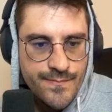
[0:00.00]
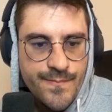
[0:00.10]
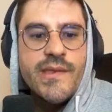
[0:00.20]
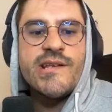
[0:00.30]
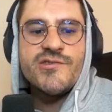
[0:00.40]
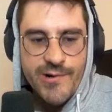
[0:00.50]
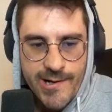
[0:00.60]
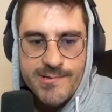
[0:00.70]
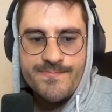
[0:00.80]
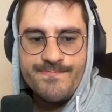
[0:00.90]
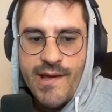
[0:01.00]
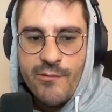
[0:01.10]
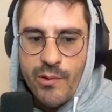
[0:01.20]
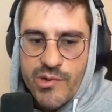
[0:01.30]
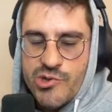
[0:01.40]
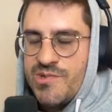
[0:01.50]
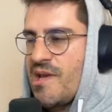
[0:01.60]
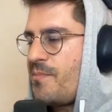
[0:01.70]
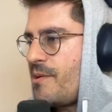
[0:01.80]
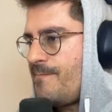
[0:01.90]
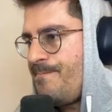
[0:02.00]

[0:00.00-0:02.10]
That's right. I agree with you, Sapien.